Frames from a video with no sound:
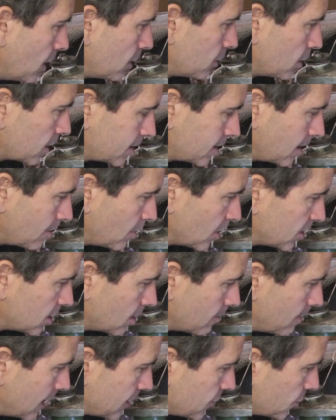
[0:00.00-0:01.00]
look somewhat
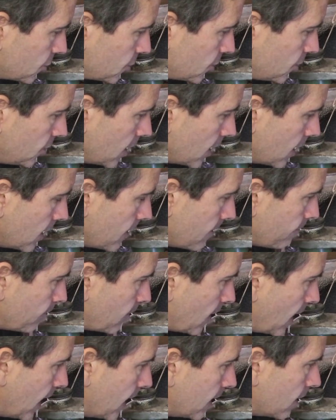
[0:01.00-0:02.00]
symmetrical
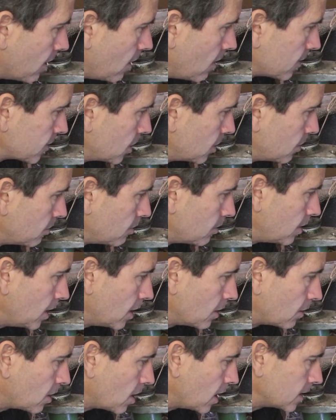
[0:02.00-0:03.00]
and also,
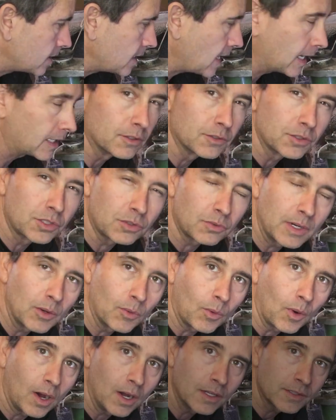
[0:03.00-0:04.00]
contact those three
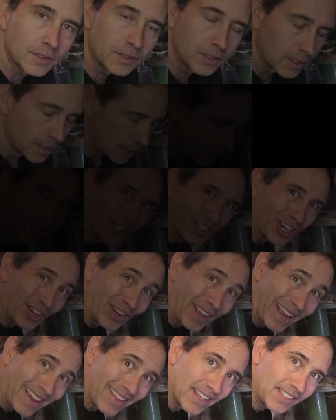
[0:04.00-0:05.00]
walls.
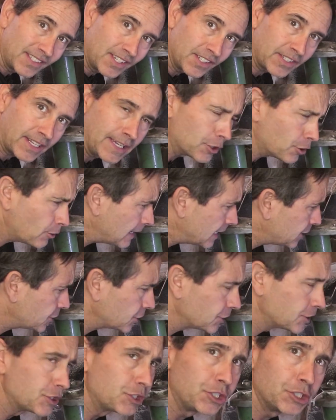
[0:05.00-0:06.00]
Okay, this is
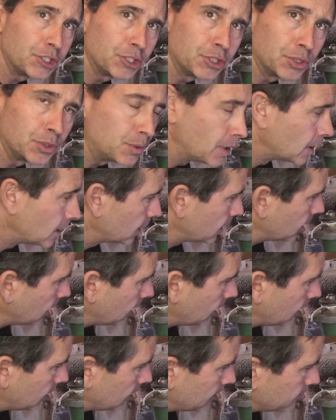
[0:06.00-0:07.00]
iteration 2
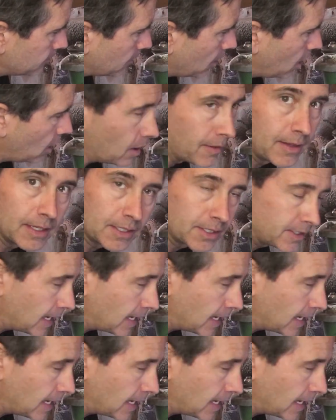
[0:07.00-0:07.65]
on this